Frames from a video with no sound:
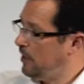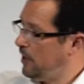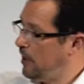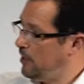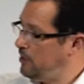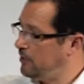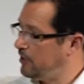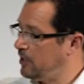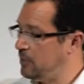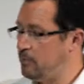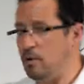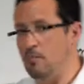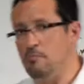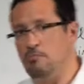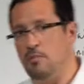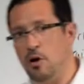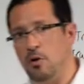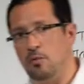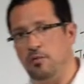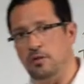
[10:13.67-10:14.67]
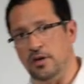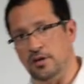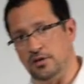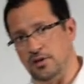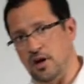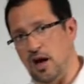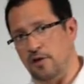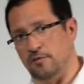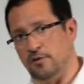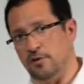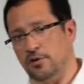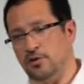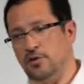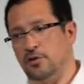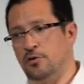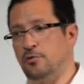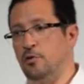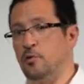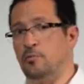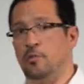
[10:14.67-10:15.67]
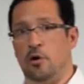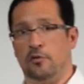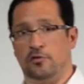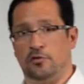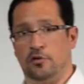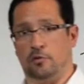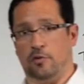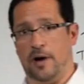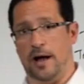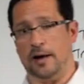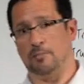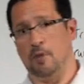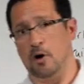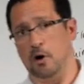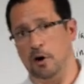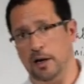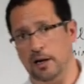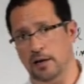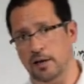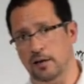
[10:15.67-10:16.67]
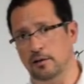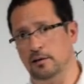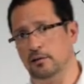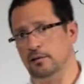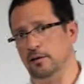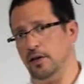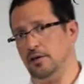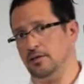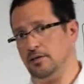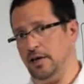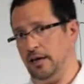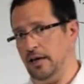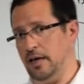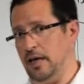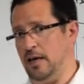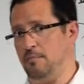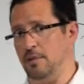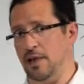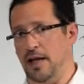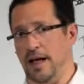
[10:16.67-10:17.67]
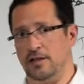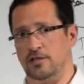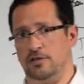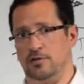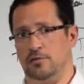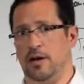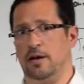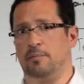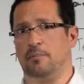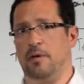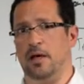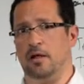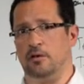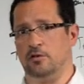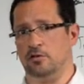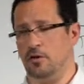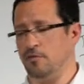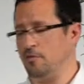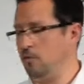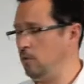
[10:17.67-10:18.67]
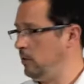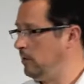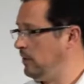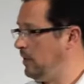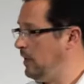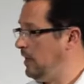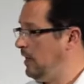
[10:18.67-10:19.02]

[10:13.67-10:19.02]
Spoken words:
And you're going to promote these offers through both direct marketing, things like e-blast, direct mail, and so forth,